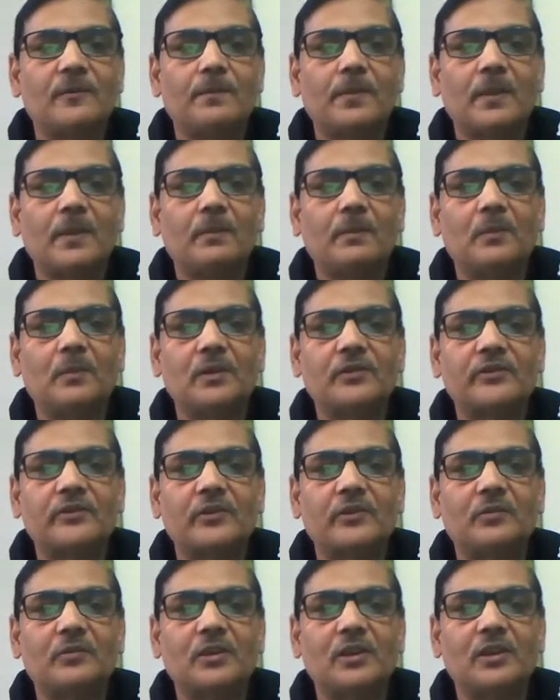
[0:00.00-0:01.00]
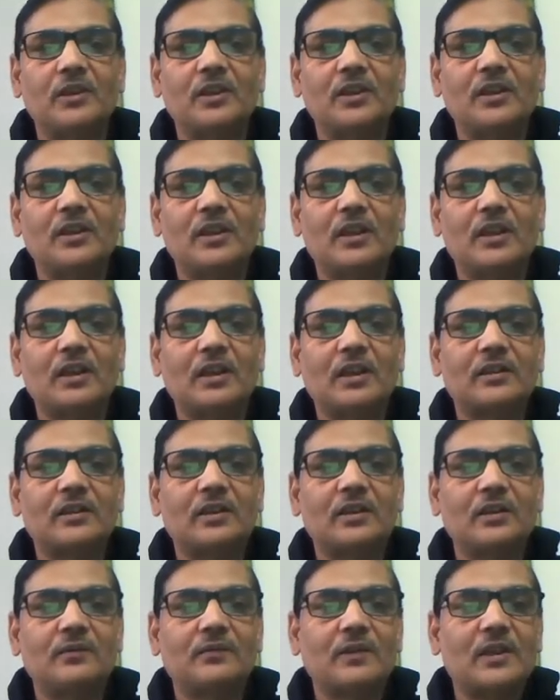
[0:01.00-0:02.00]
months of the year, he
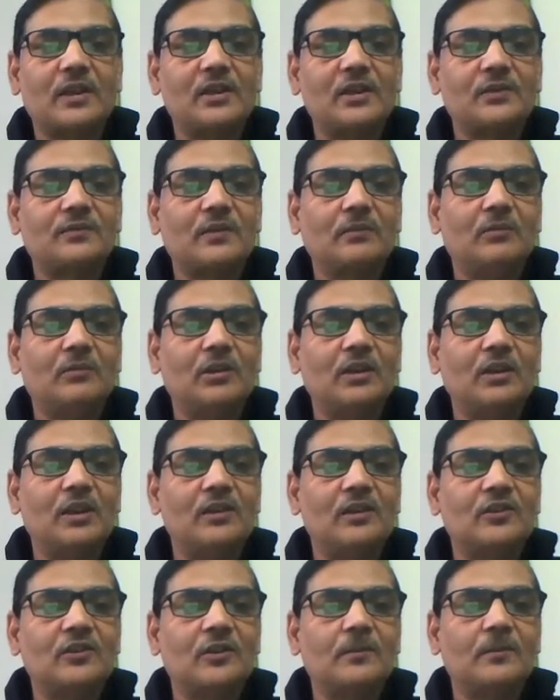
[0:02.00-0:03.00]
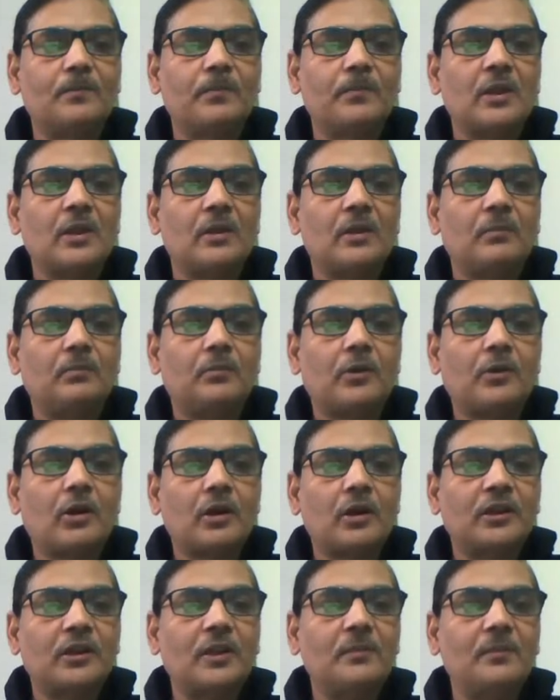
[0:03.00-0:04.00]
collected flies from the nature,
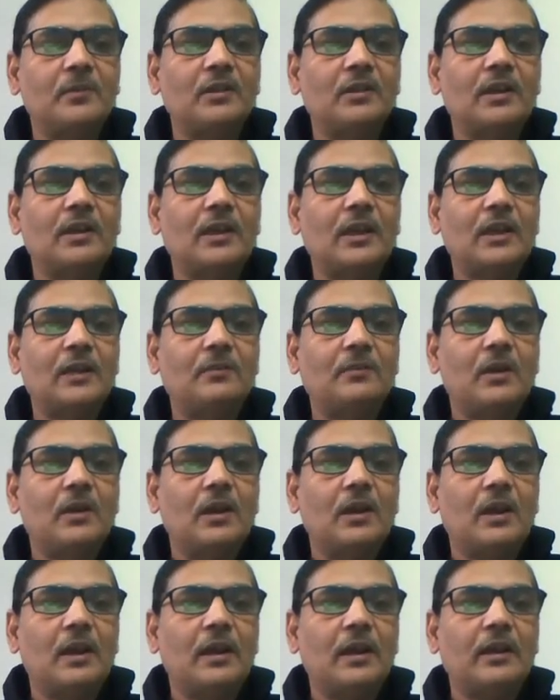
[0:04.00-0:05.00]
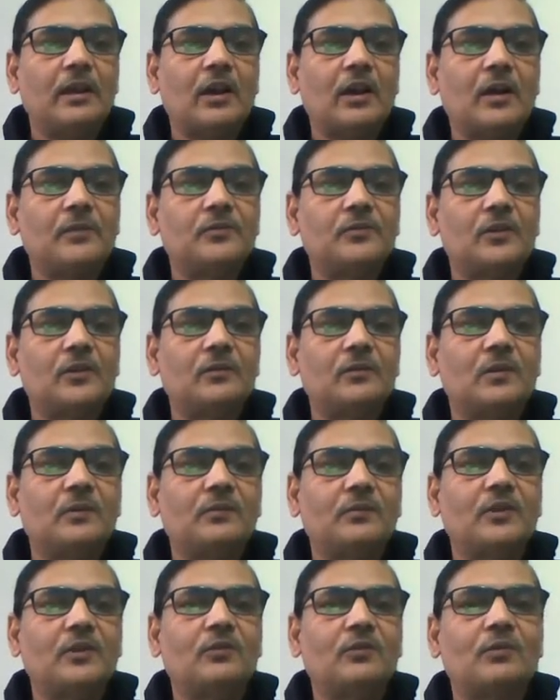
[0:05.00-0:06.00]
brought them in the lab, and observed the
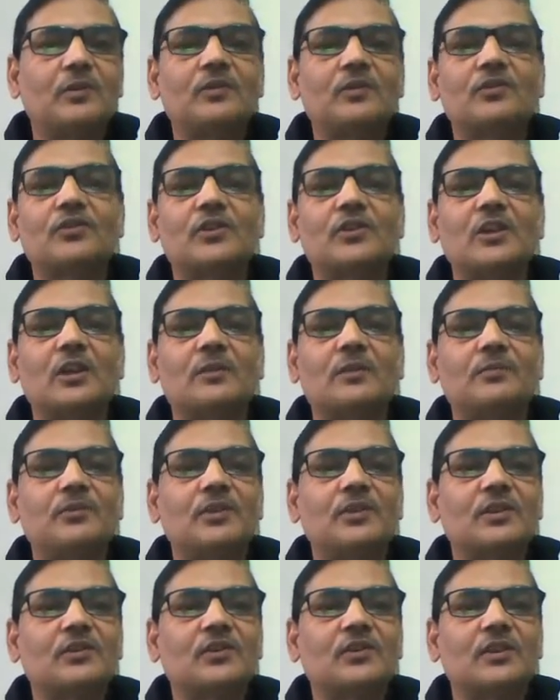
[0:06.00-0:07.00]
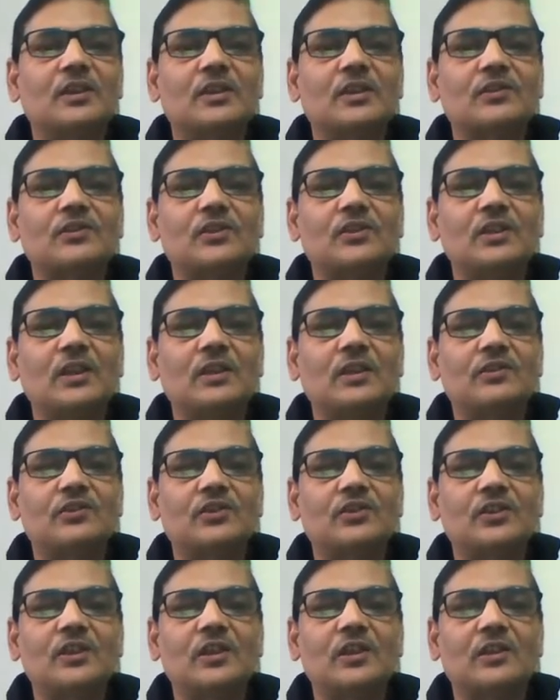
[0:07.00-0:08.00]
frequency of just EST and
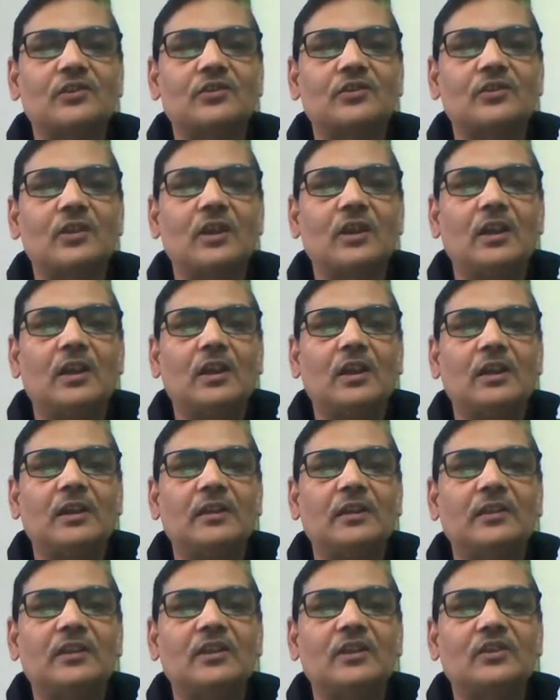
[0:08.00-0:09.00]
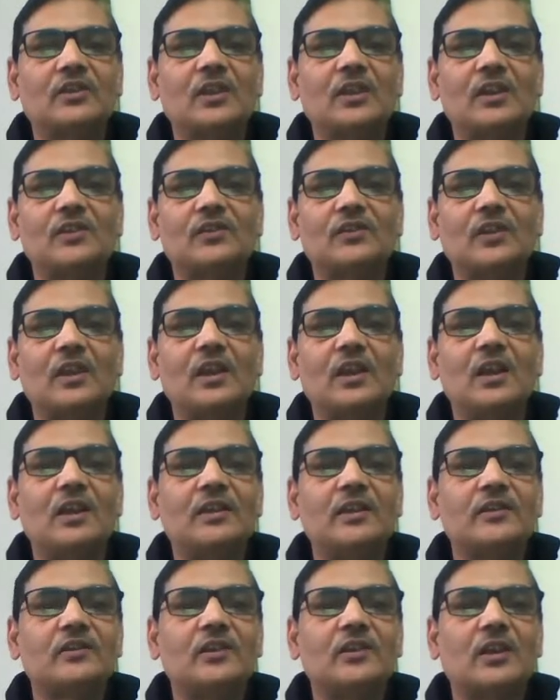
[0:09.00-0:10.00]
CH. In this case, AR
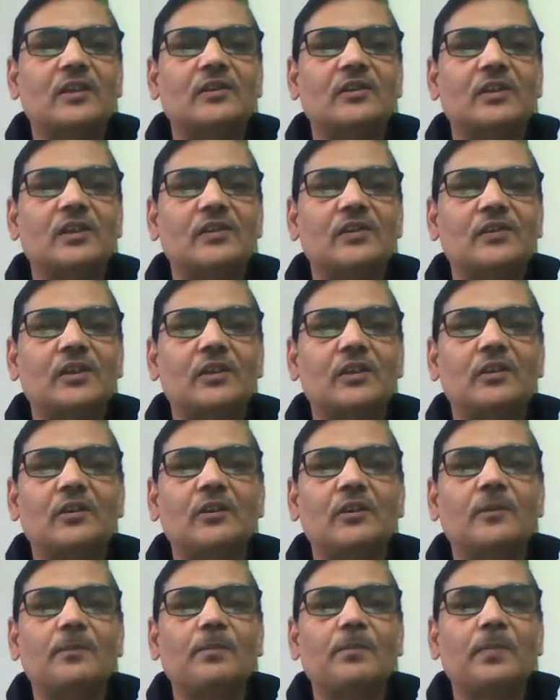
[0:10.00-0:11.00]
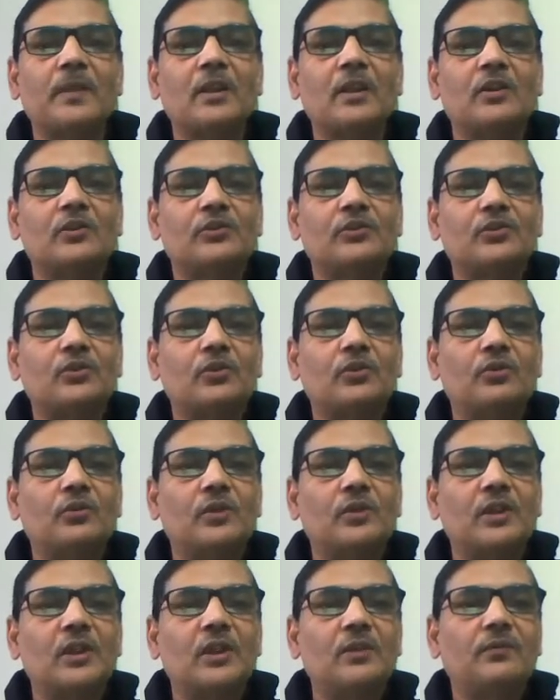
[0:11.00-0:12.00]
is not considered. So
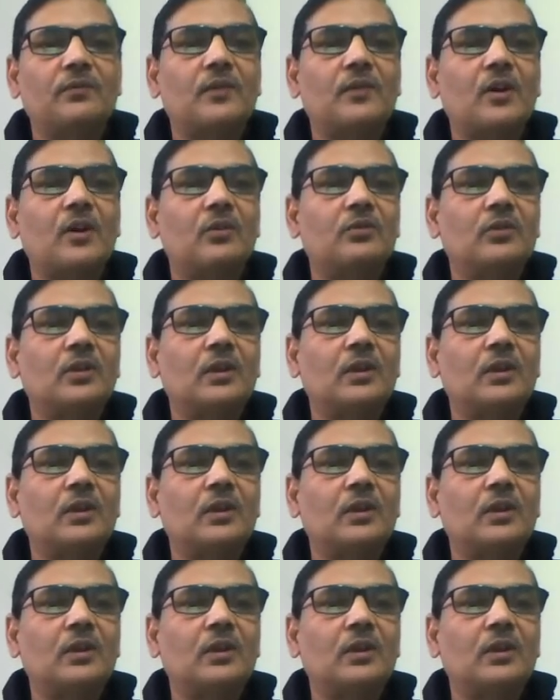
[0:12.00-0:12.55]
he found